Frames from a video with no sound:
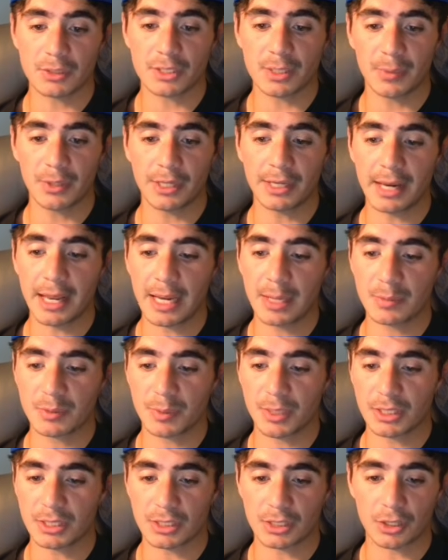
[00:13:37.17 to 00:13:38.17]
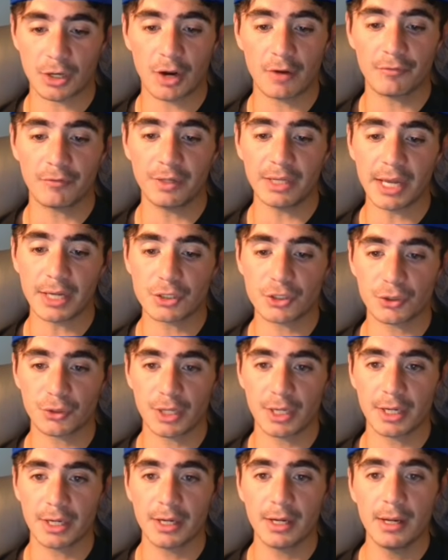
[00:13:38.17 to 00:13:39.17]
some of the names because it's confidential
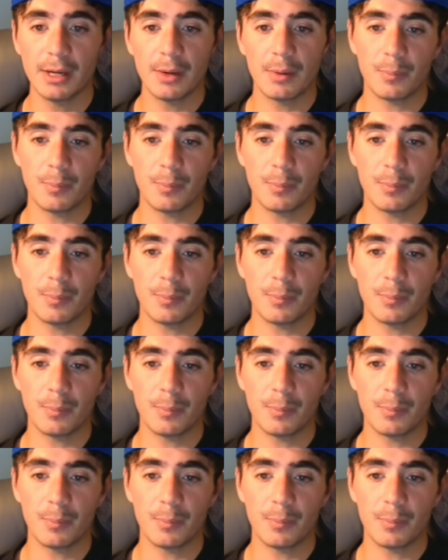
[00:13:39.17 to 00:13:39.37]
here,